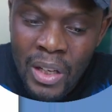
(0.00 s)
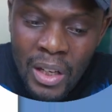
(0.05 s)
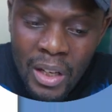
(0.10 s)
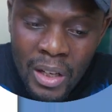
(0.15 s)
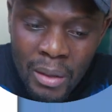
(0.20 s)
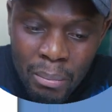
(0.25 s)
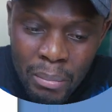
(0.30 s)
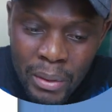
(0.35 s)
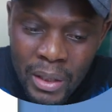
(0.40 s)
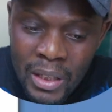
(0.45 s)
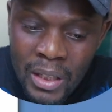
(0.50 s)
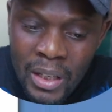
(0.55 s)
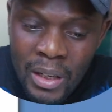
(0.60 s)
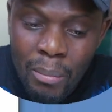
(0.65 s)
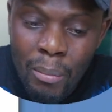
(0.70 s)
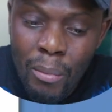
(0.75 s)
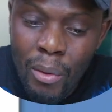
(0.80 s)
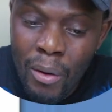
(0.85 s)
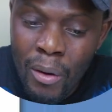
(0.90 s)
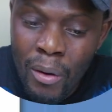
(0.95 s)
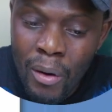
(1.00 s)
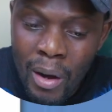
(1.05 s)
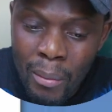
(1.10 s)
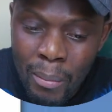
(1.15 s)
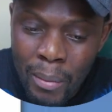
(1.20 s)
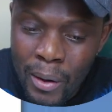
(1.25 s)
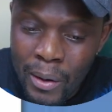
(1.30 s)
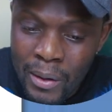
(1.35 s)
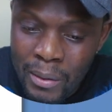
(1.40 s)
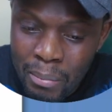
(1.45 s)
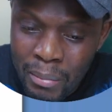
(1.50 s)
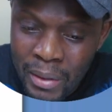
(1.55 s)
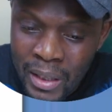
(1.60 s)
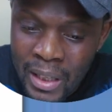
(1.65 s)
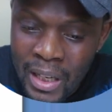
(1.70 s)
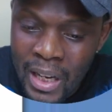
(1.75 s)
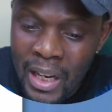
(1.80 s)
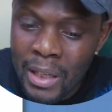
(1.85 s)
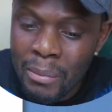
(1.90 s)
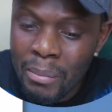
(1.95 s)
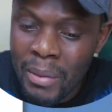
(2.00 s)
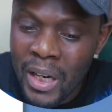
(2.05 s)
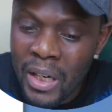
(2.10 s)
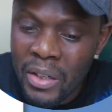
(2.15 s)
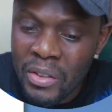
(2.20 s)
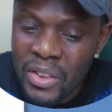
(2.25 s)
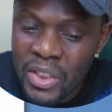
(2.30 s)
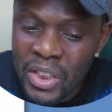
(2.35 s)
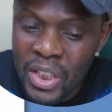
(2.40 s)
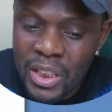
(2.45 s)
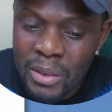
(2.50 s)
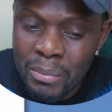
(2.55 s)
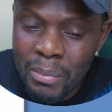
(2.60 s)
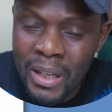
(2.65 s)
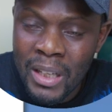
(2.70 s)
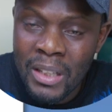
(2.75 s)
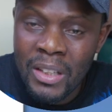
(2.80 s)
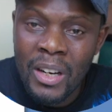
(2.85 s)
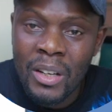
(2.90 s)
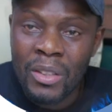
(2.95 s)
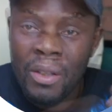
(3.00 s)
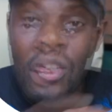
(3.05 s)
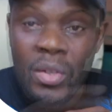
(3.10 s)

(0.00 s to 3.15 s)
a bit more about me and my research background.